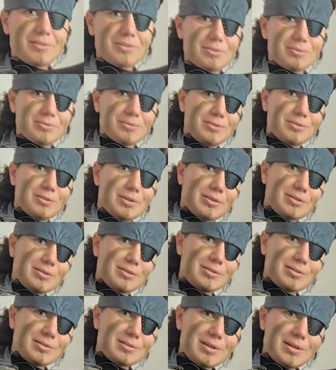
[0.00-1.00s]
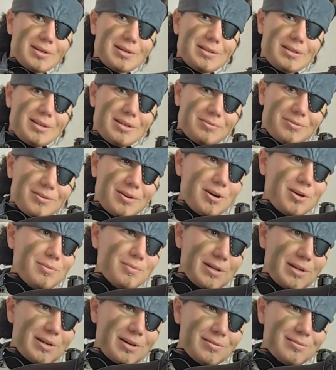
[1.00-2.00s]
So you guys can see it. Yeah, firing my
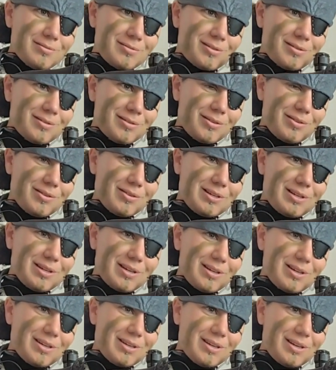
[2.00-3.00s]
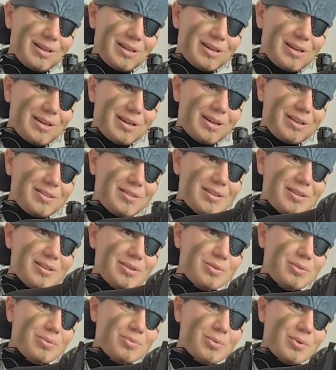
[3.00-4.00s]
gun. Okay, and
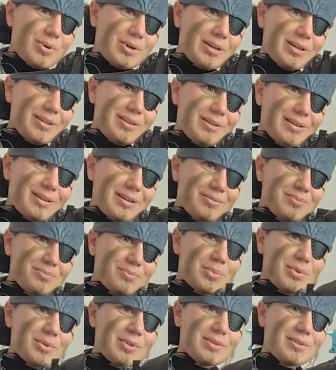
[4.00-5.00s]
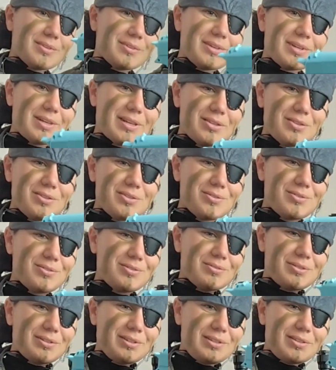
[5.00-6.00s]
then but can you?
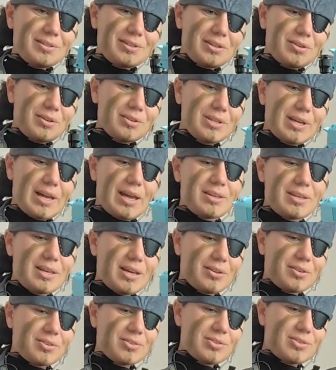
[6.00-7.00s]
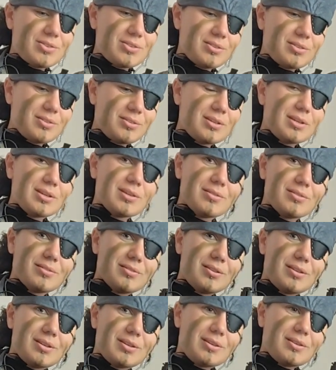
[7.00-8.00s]
Because it's a.
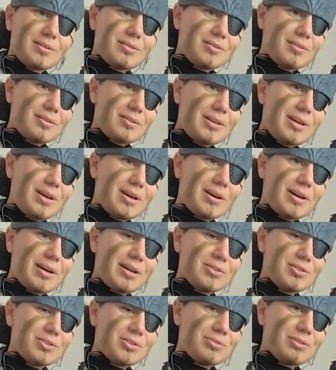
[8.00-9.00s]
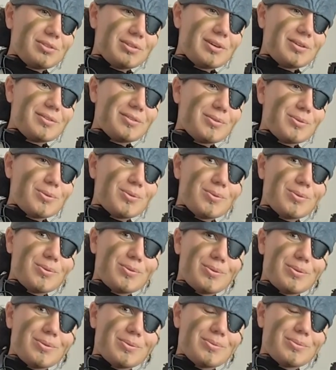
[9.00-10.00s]
I can just.
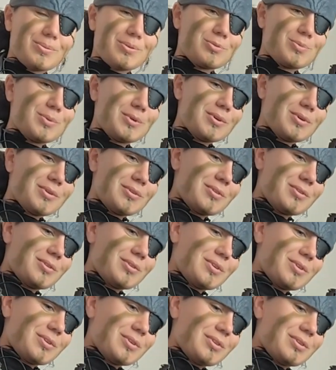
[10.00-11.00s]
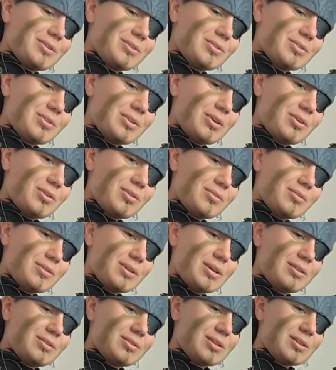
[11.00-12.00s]
Watch me go. So
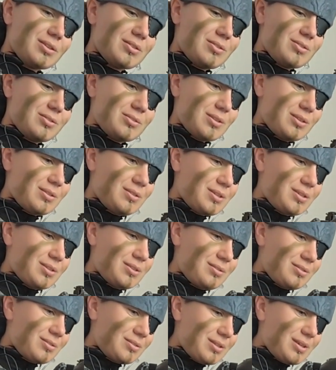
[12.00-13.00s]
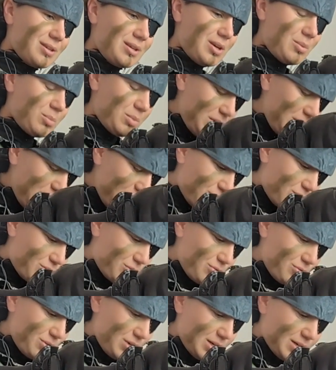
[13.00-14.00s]
that does, and then. We need
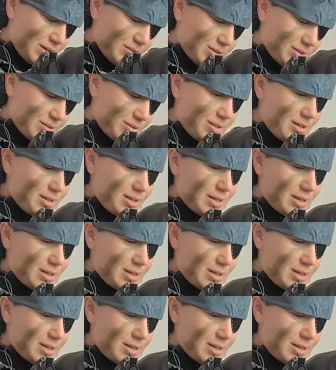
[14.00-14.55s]
two hands, I think.